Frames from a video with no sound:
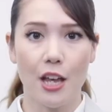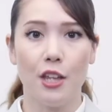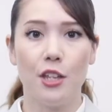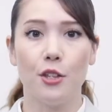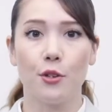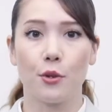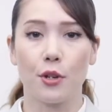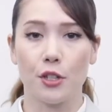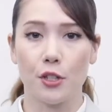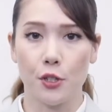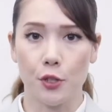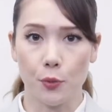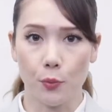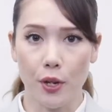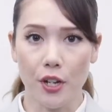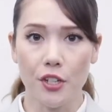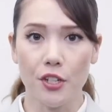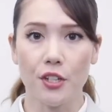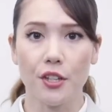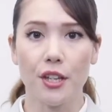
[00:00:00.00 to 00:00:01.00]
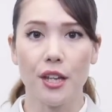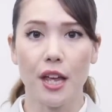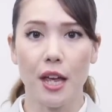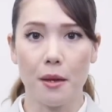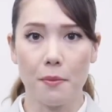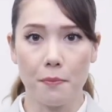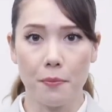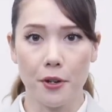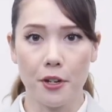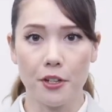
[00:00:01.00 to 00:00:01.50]
You can switch the
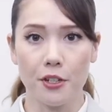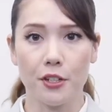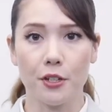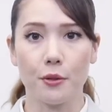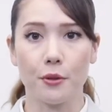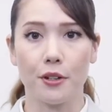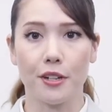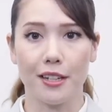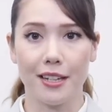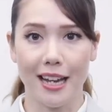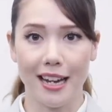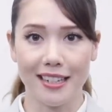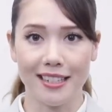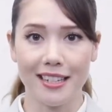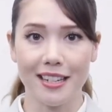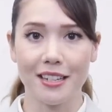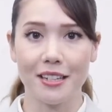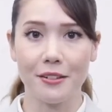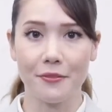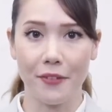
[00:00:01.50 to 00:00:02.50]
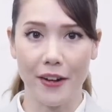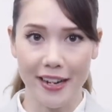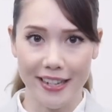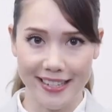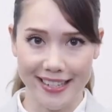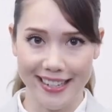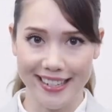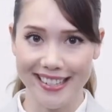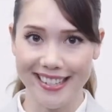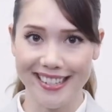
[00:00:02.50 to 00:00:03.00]
input to connected
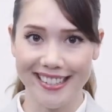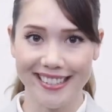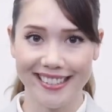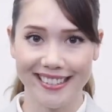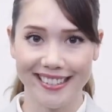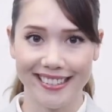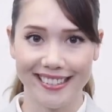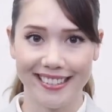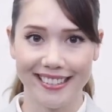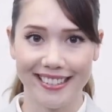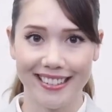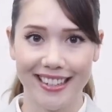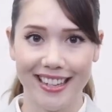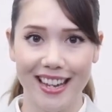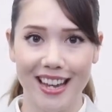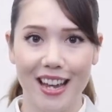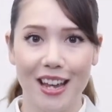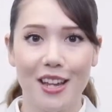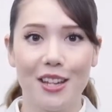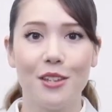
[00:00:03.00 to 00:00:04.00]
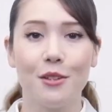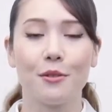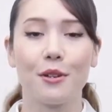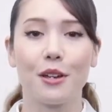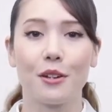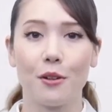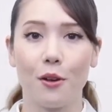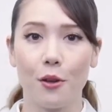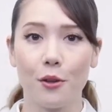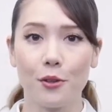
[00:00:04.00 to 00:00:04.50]
devices. You
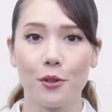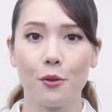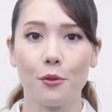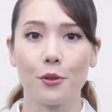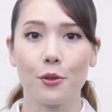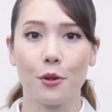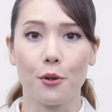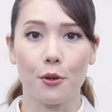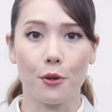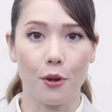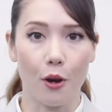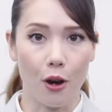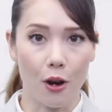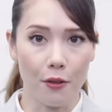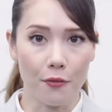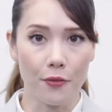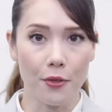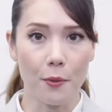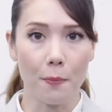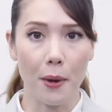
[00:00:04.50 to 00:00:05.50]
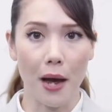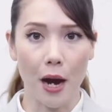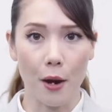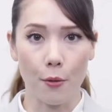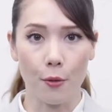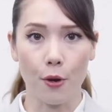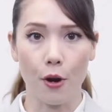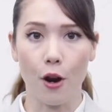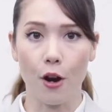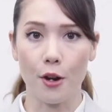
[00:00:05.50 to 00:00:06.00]
can also turn off the
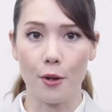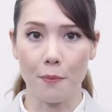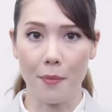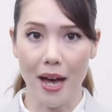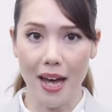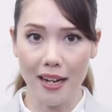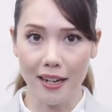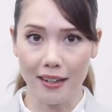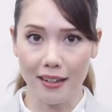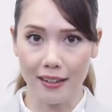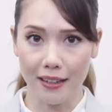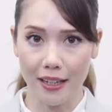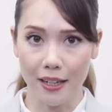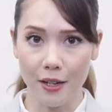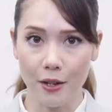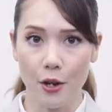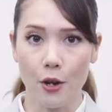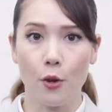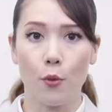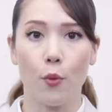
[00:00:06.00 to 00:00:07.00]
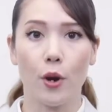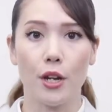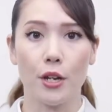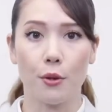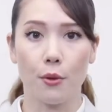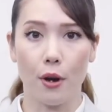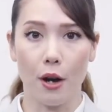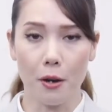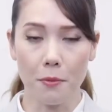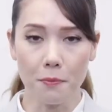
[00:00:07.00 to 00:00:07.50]
power automatically when
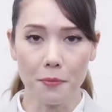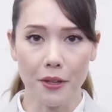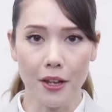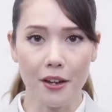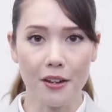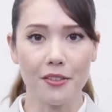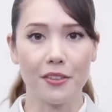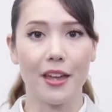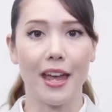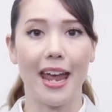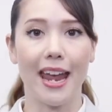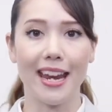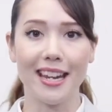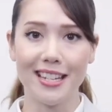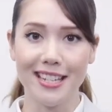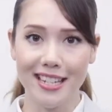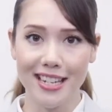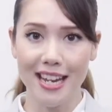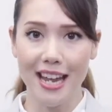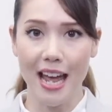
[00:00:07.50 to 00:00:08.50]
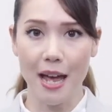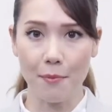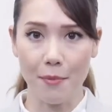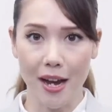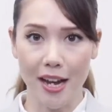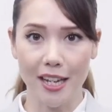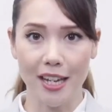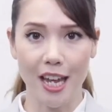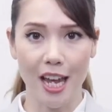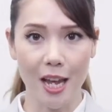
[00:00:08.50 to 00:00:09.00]
you unplug the
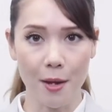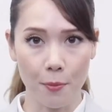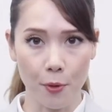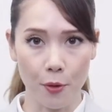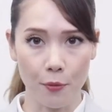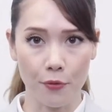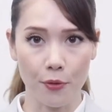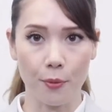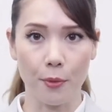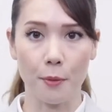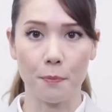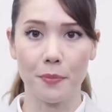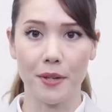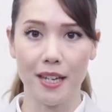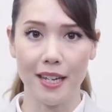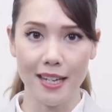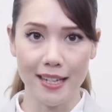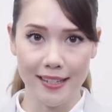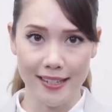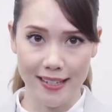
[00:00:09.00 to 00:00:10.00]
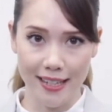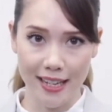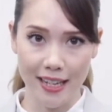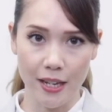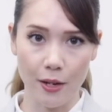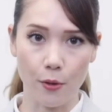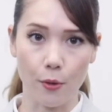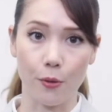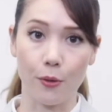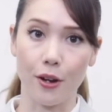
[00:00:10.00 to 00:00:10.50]
HDMI cable from a
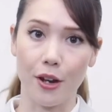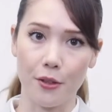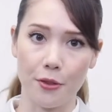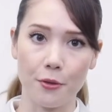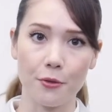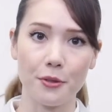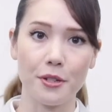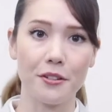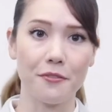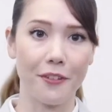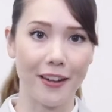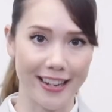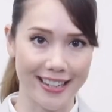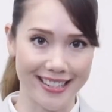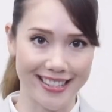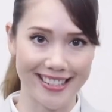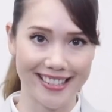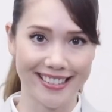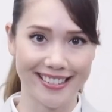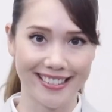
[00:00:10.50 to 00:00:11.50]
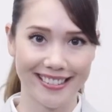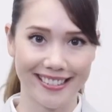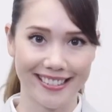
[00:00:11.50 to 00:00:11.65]
PC or other device.